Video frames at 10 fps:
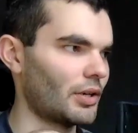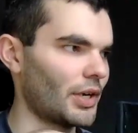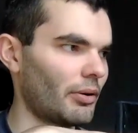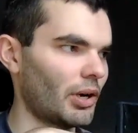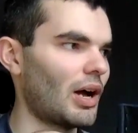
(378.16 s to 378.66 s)

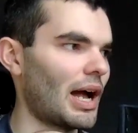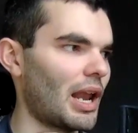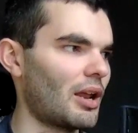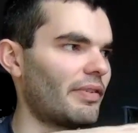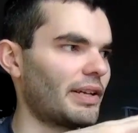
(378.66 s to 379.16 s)
know a lot of
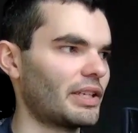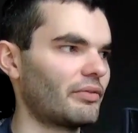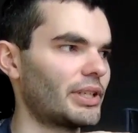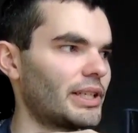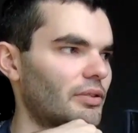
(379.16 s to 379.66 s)
Halo fans that
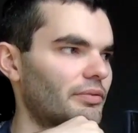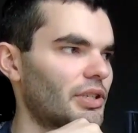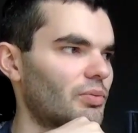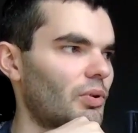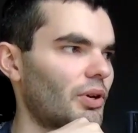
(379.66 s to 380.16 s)
really love
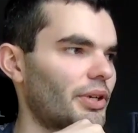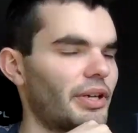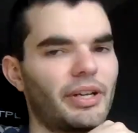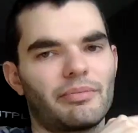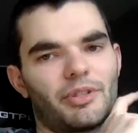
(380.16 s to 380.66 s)
this one
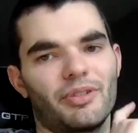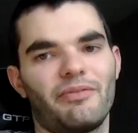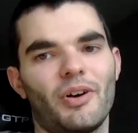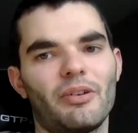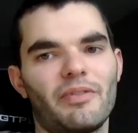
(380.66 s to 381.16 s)
because of
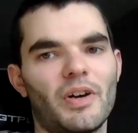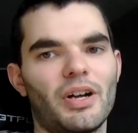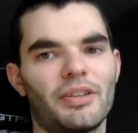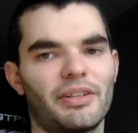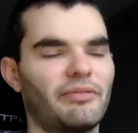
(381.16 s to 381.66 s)
Firefight.
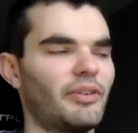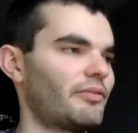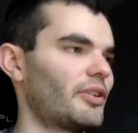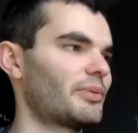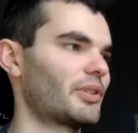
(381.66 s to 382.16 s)
I think
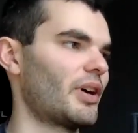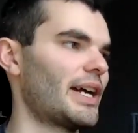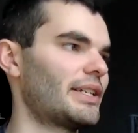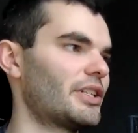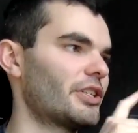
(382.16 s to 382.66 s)
Firefight was a great
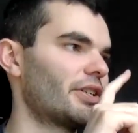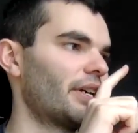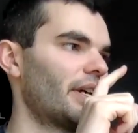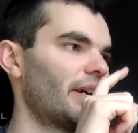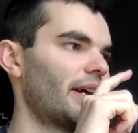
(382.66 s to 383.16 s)
addition,
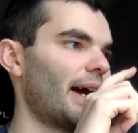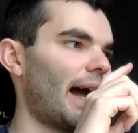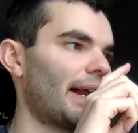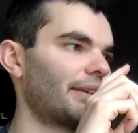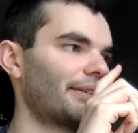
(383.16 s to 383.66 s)

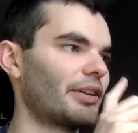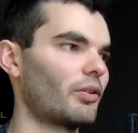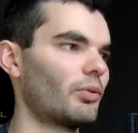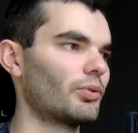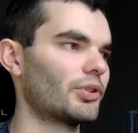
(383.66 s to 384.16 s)
and
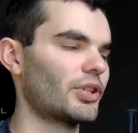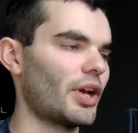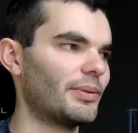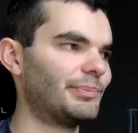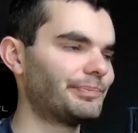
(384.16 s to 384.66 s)

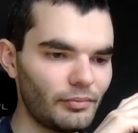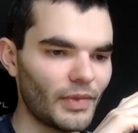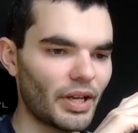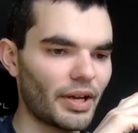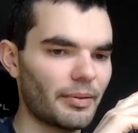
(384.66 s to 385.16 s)
also
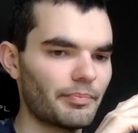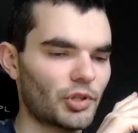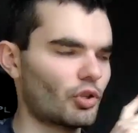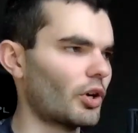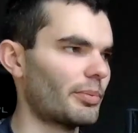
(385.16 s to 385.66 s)

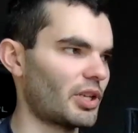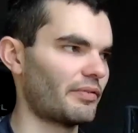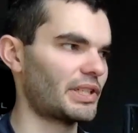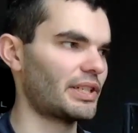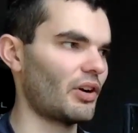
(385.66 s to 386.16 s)
story was
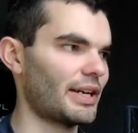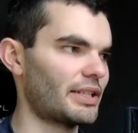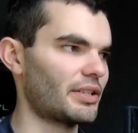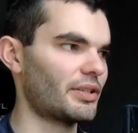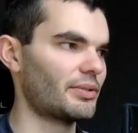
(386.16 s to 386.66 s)
obviously great
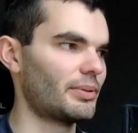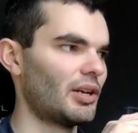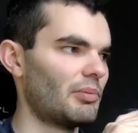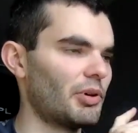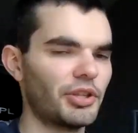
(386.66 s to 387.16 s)
too.
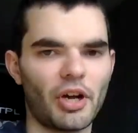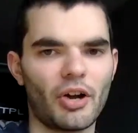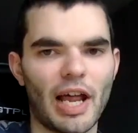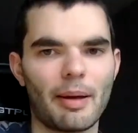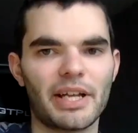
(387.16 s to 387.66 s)
But the
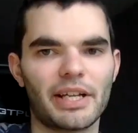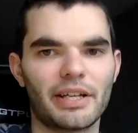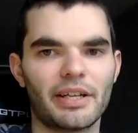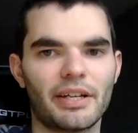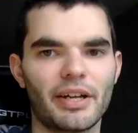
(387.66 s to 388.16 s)

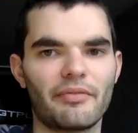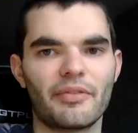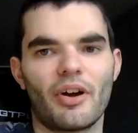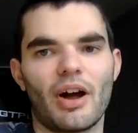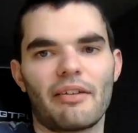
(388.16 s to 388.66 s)
dynamic of
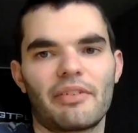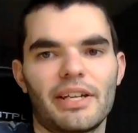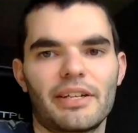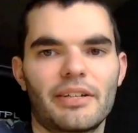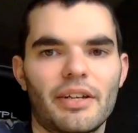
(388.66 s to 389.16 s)
not
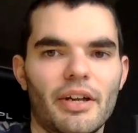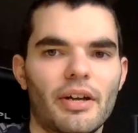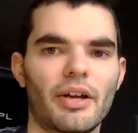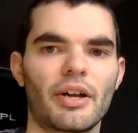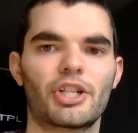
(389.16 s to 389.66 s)
having
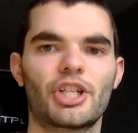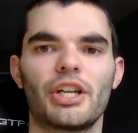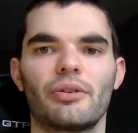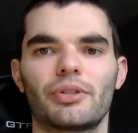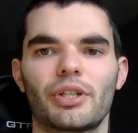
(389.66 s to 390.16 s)
a
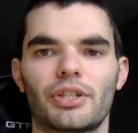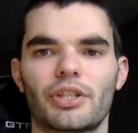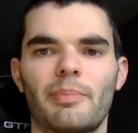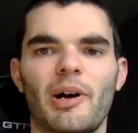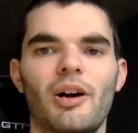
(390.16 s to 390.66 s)
shield as a
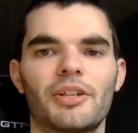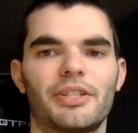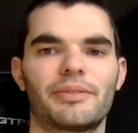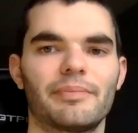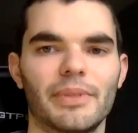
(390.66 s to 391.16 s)
Spartan,